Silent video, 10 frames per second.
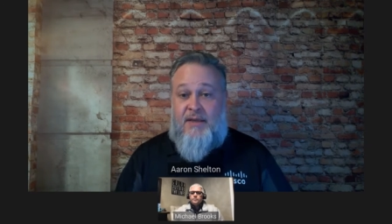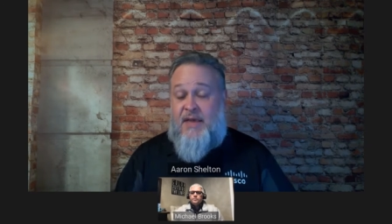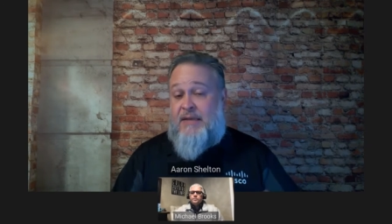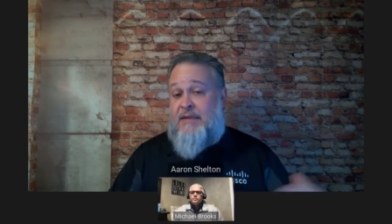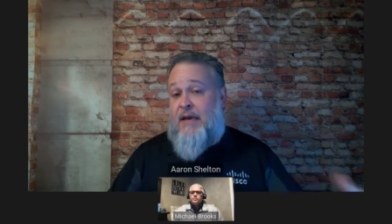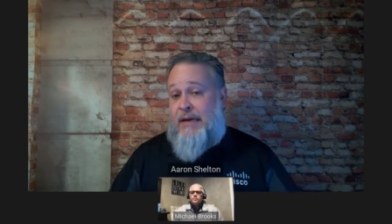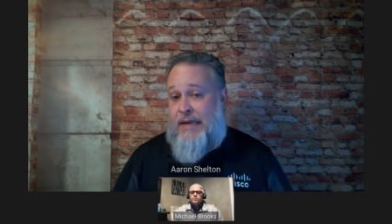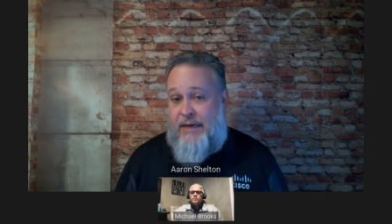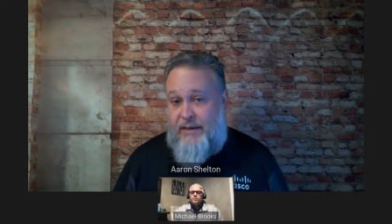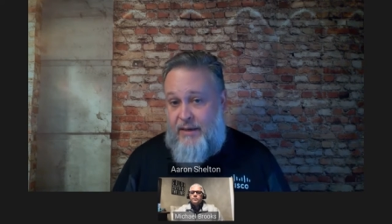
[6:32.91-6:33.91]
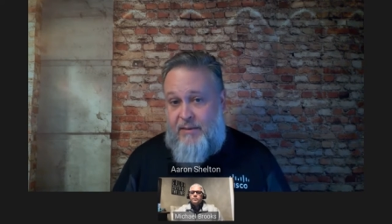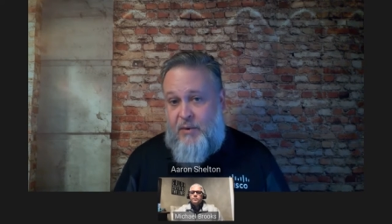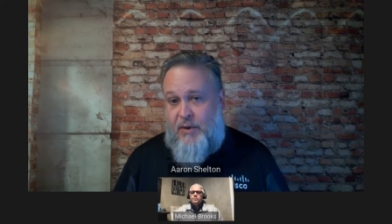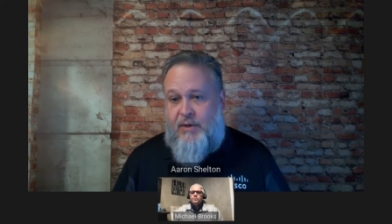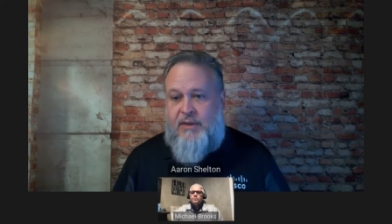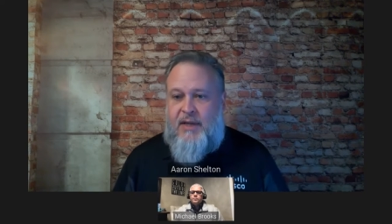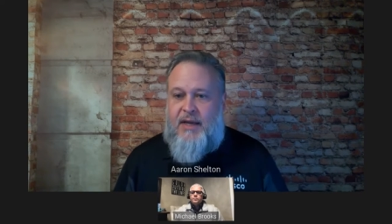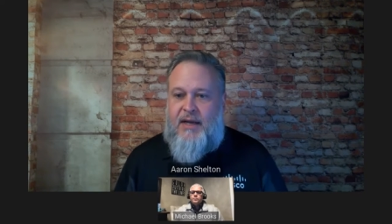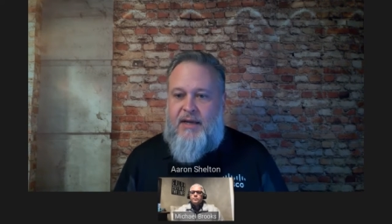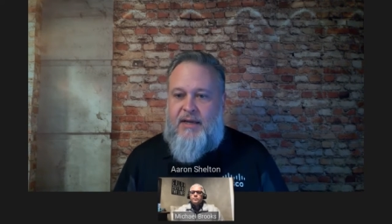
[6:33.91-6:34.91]
That's not needed anymore.
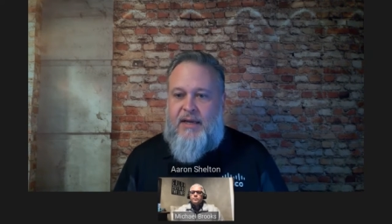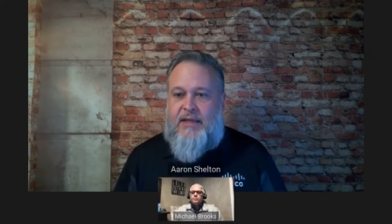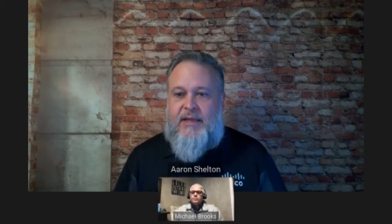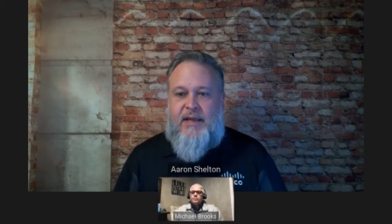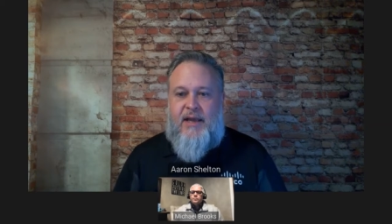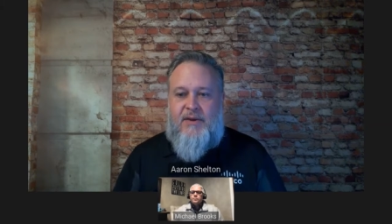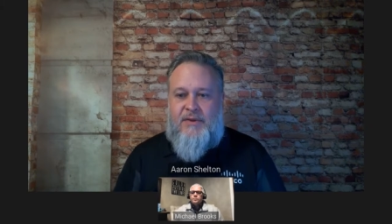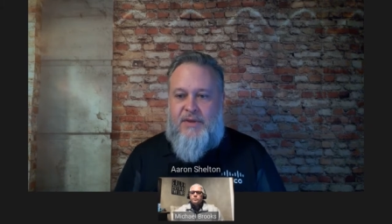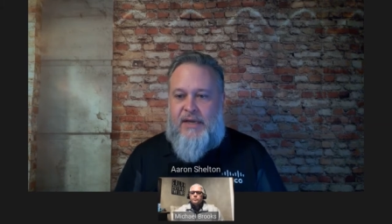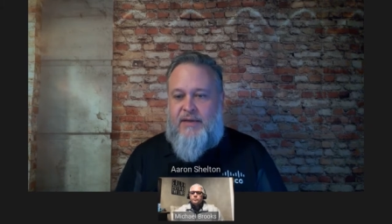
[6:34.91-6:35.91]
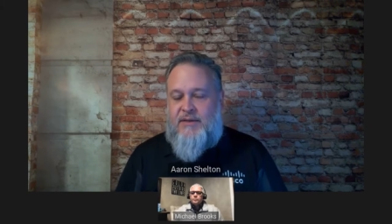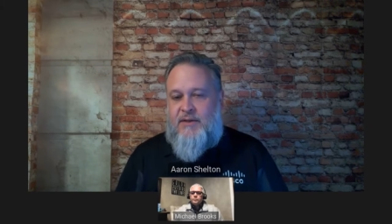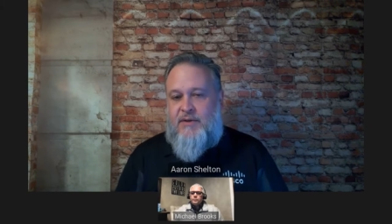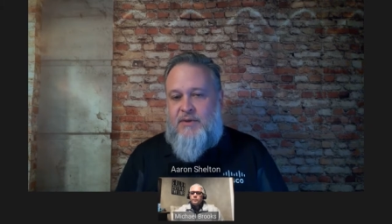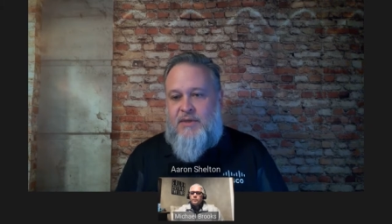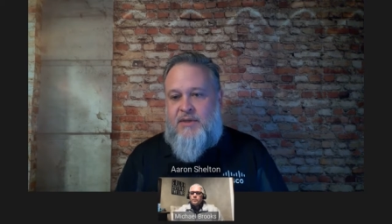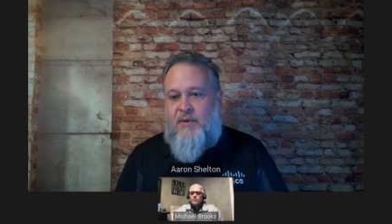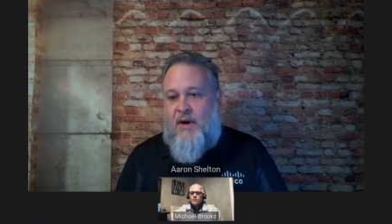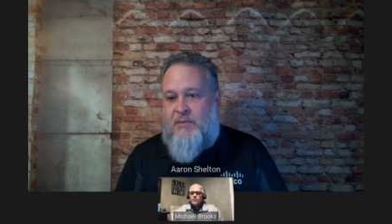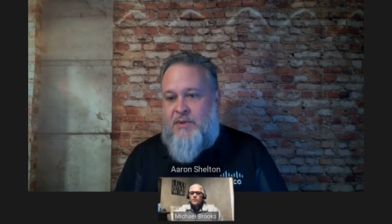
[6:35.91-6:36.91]
Uh, and then the other thing is a new
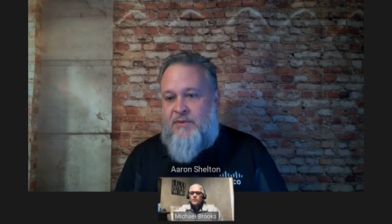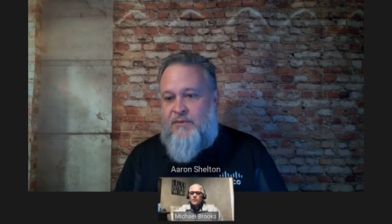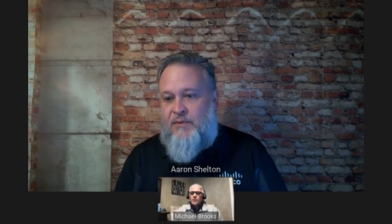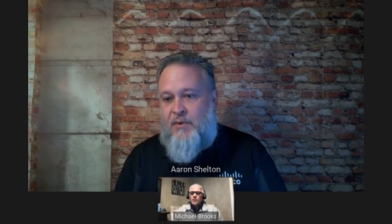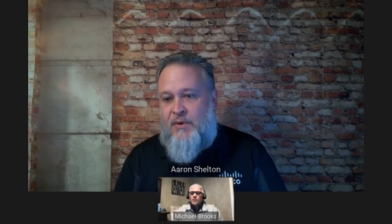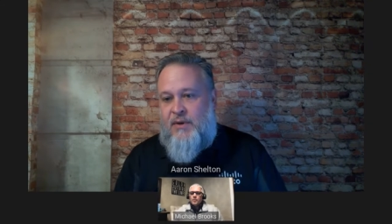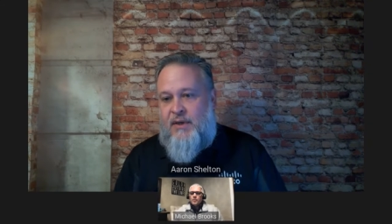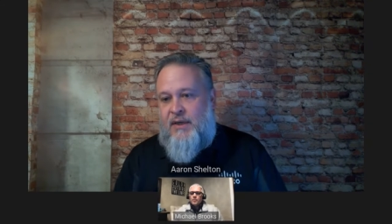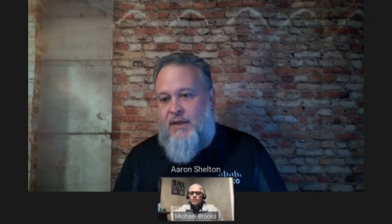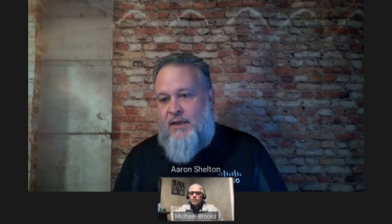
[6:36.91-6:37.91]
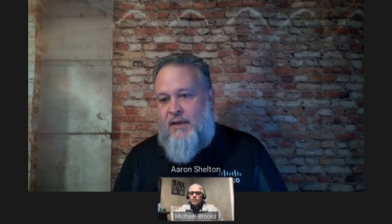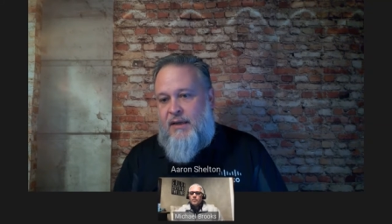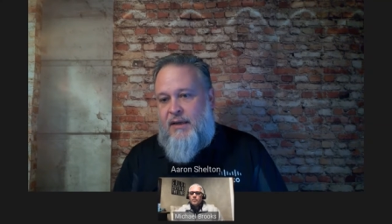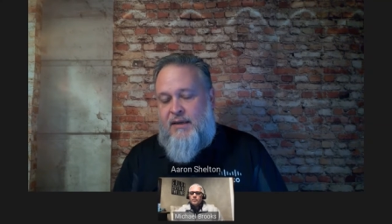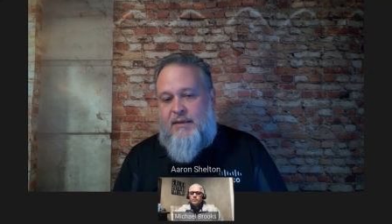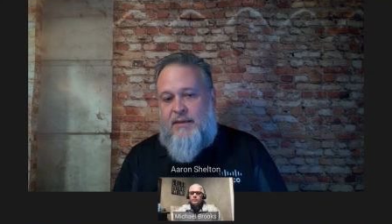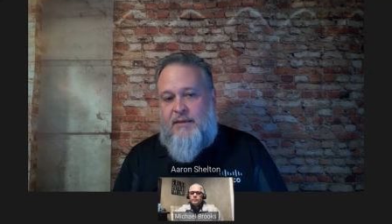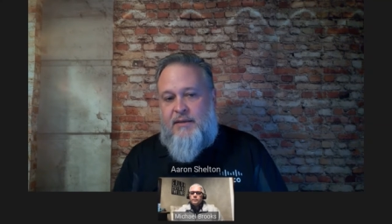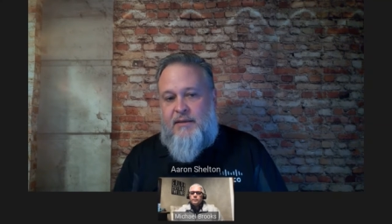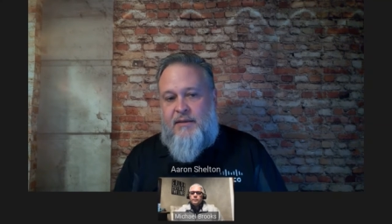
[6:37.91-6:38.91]
Cisco option for
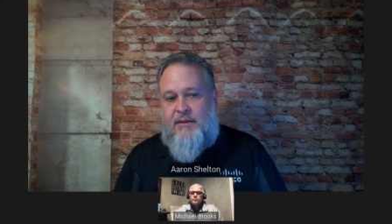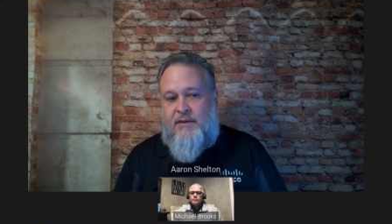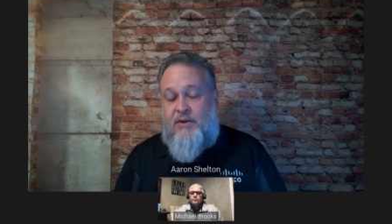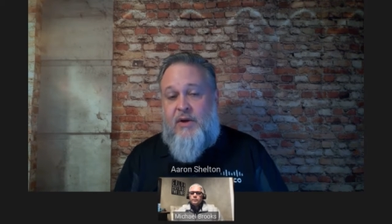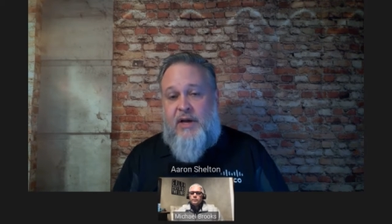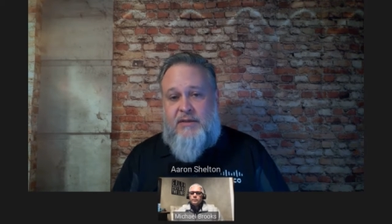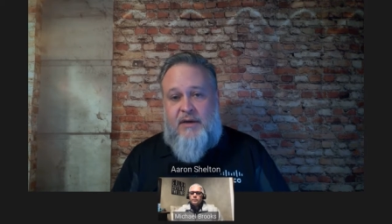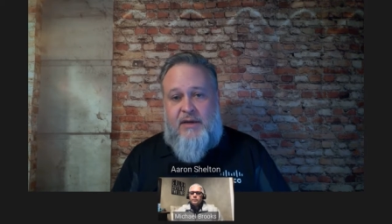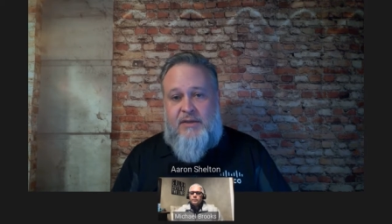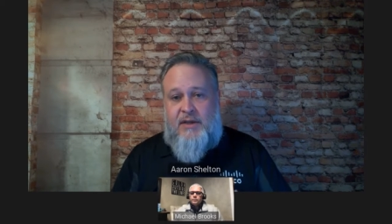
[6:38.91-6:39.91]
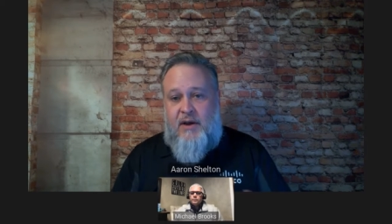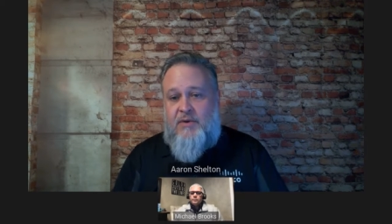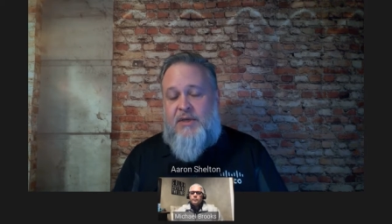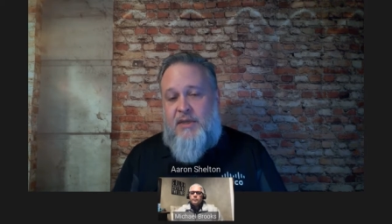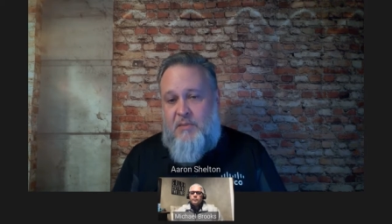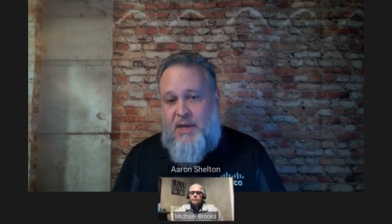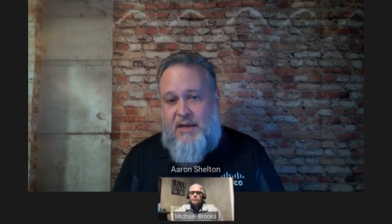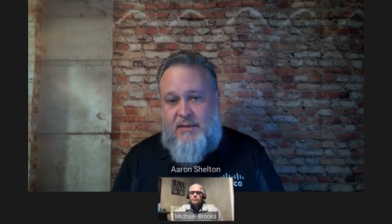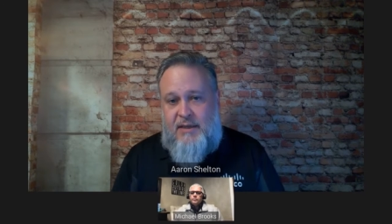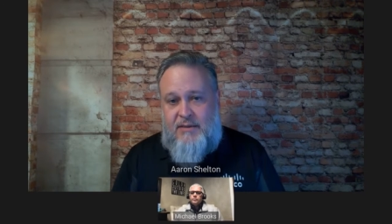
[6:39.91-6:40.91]
uh, you guys are actually hosting the
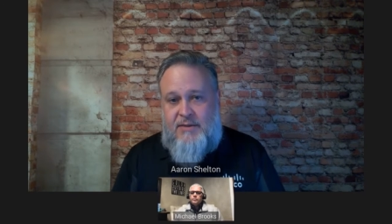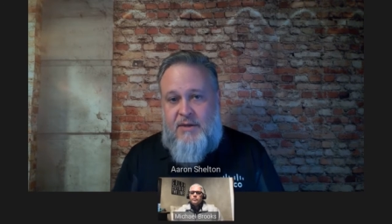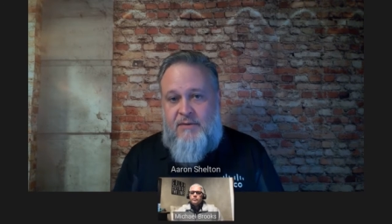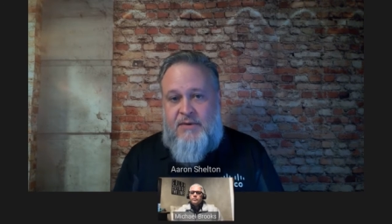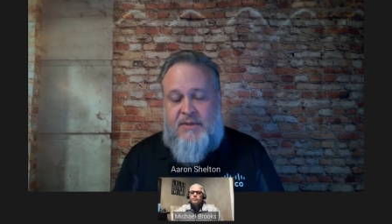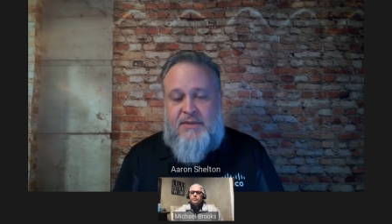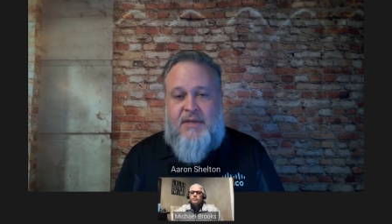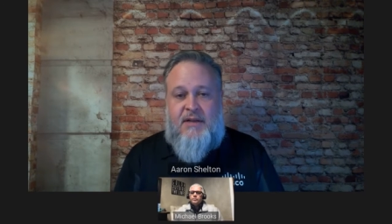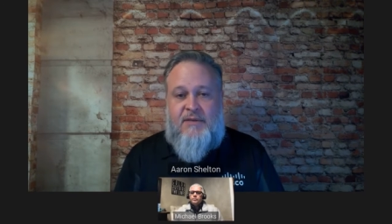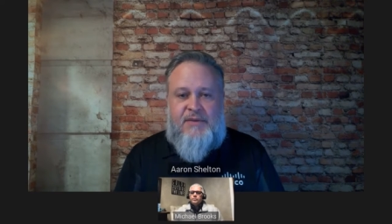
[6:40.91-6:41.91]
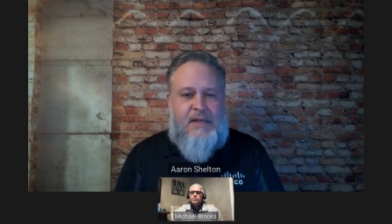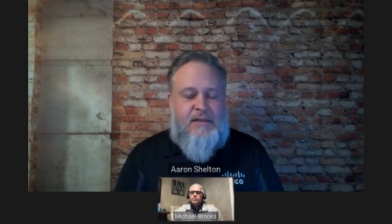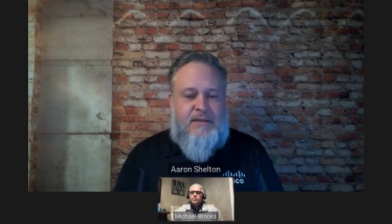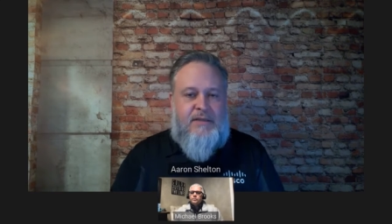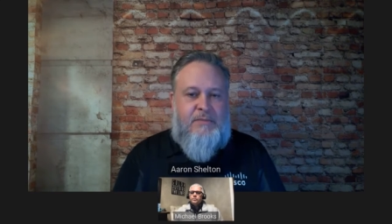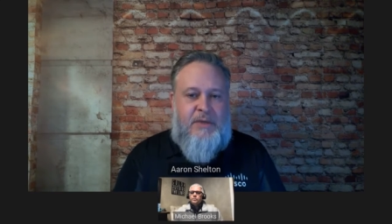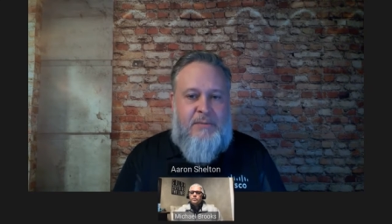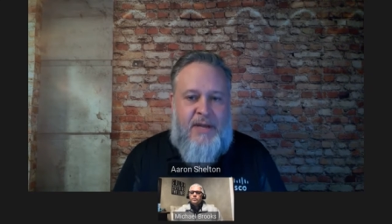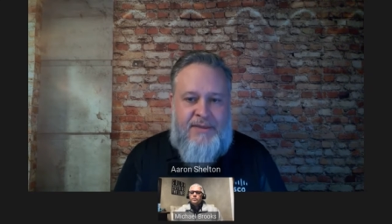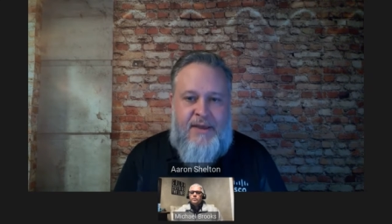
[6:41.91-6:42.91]
PSTN service itself. Tell us a little bit
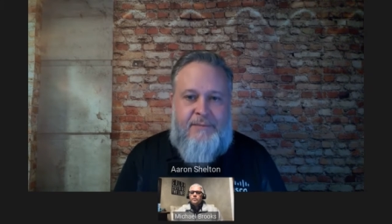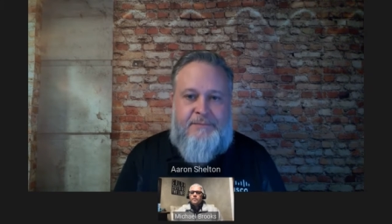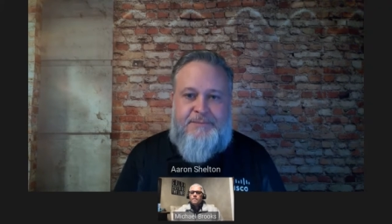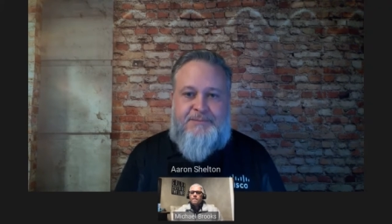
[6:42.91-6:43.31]
about that.